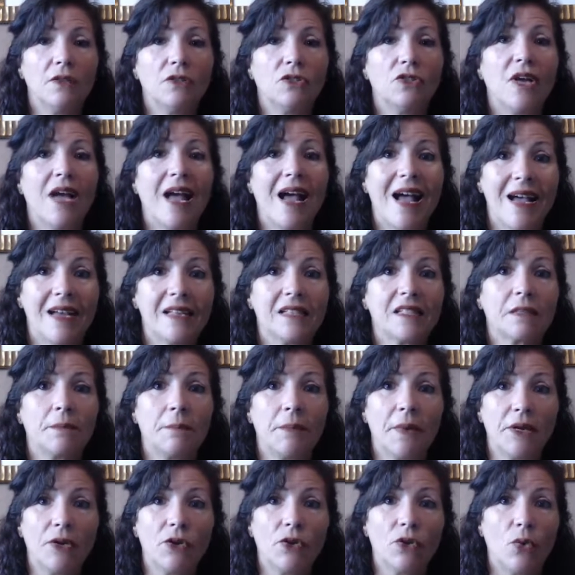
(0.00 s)
to ask
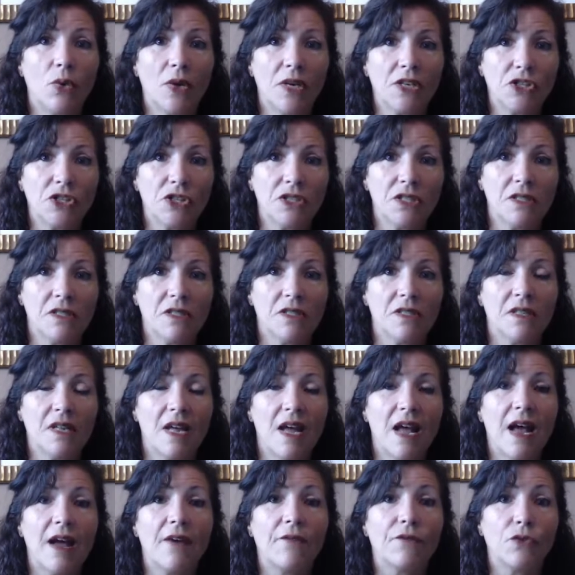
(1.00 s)
better questions
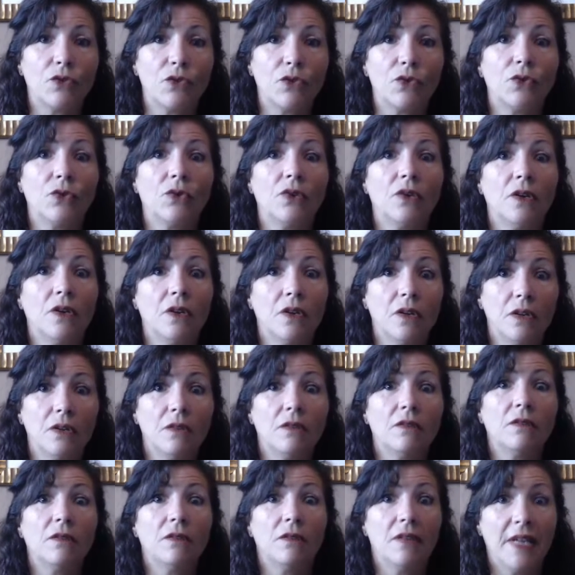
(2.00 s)
after
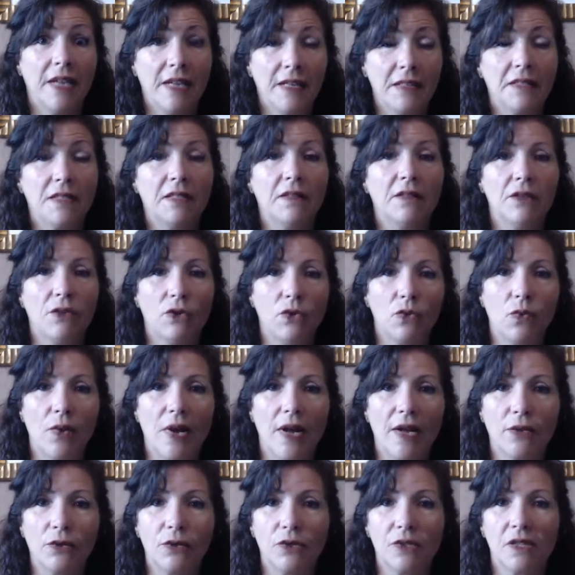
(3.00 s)
they did their
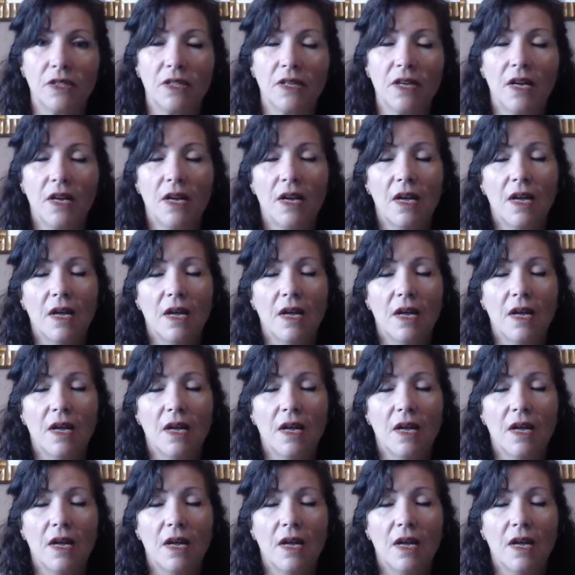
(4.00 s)
rounds.